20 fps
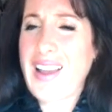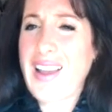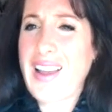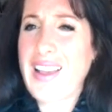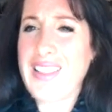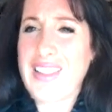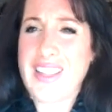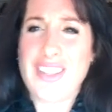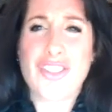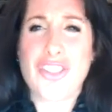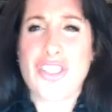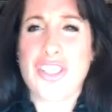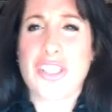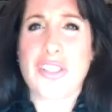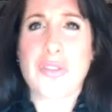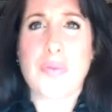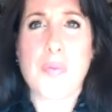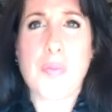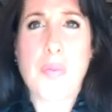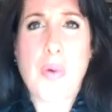and then she's
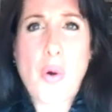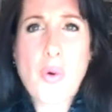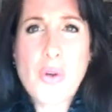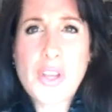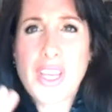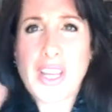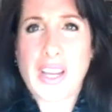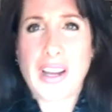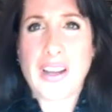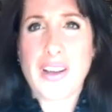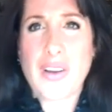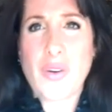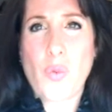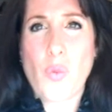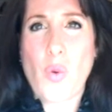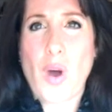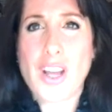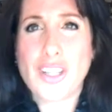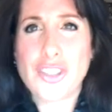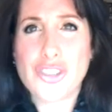smoking
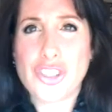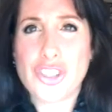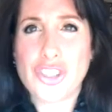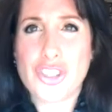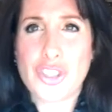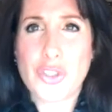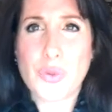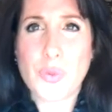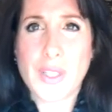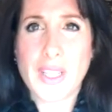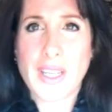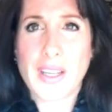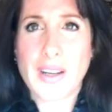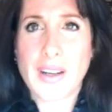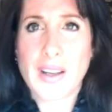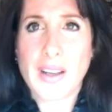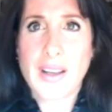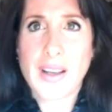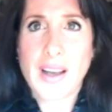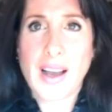while she's doing it,
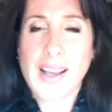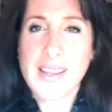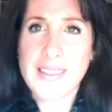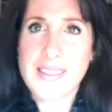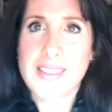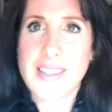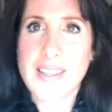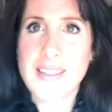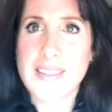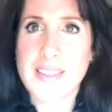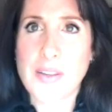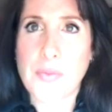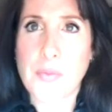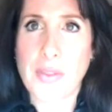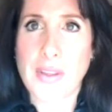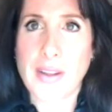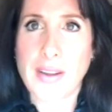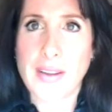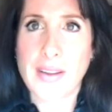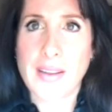I say
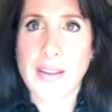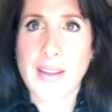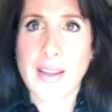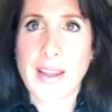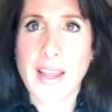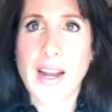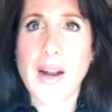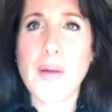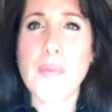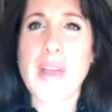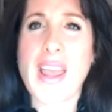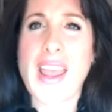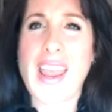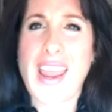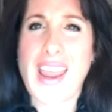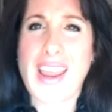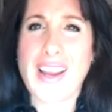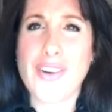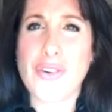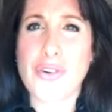something. And I'm
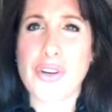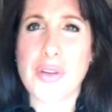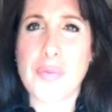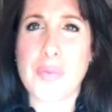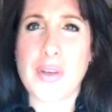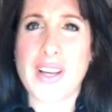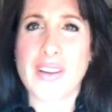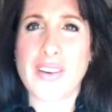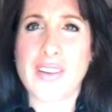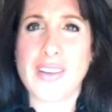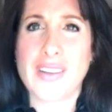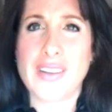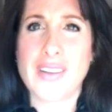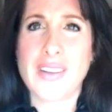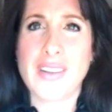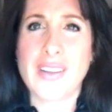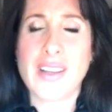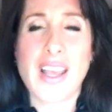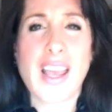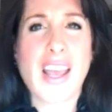angry about it.
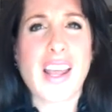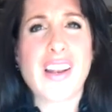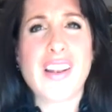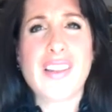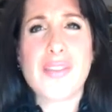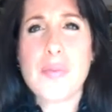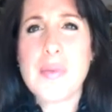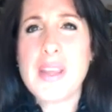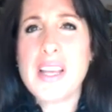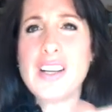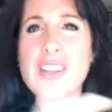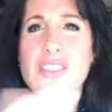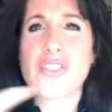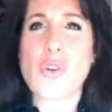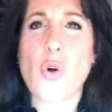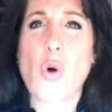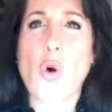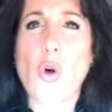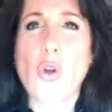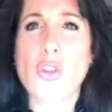And to make us
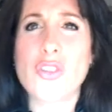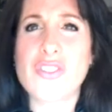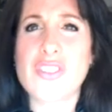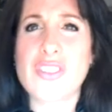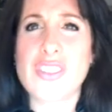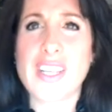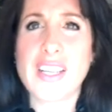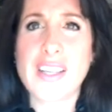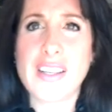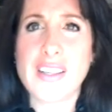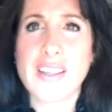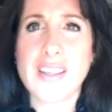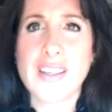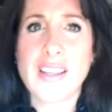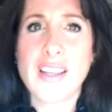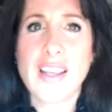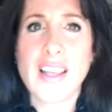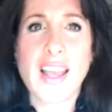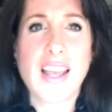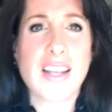all sick
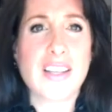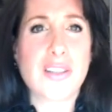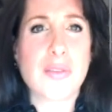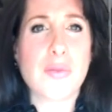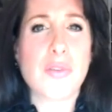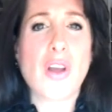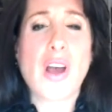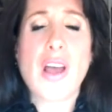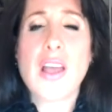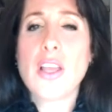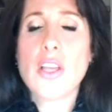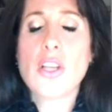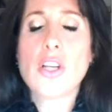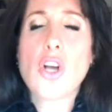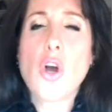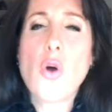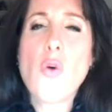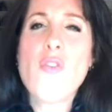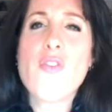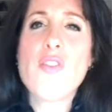and to not,
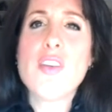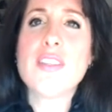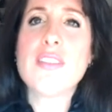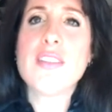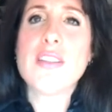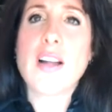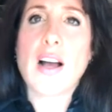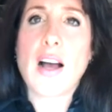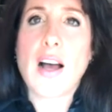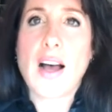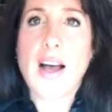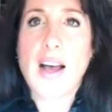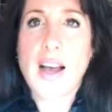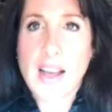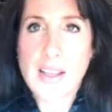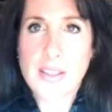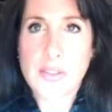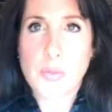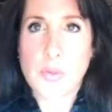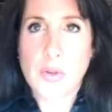go visit a
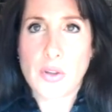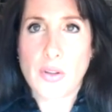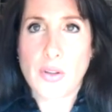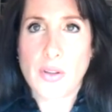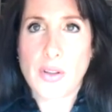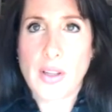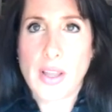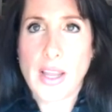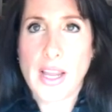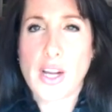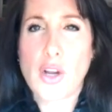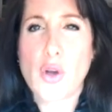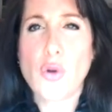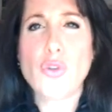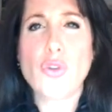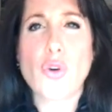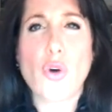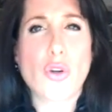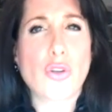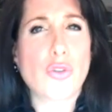hospital. And go
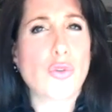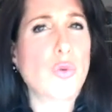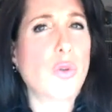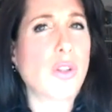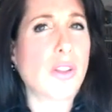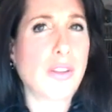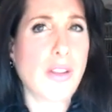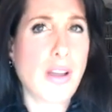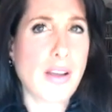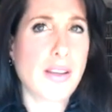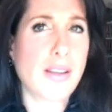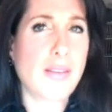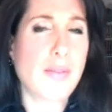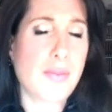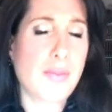talk to a lung